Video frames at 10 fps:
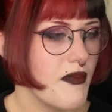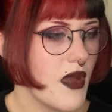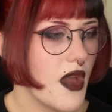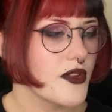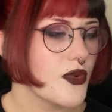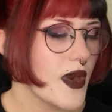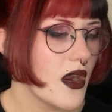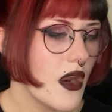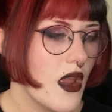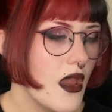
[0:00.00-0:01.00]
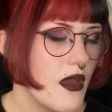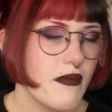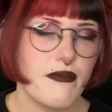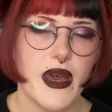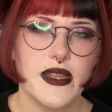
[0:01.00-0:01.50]
underwear.
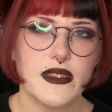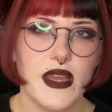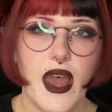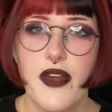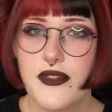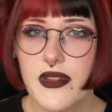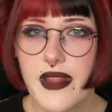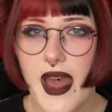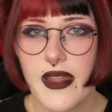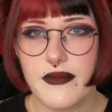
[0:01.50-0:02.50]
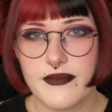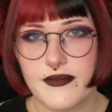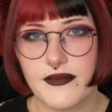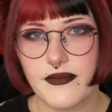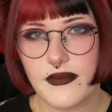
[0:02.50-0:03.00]
But other than that,
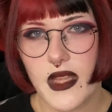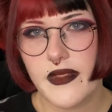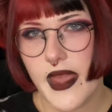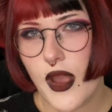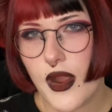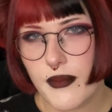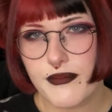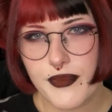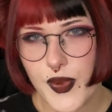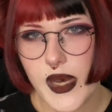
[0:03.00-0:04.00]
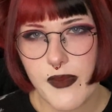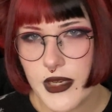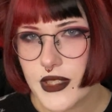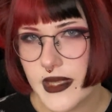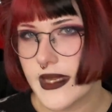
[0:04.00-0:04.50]
they are pretty
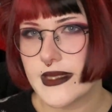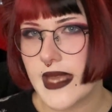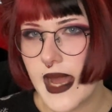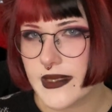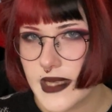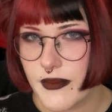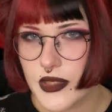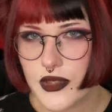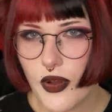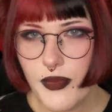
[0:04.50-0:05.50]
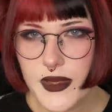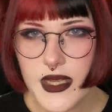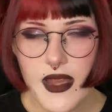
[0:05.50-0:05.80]
much the exact same sculpt.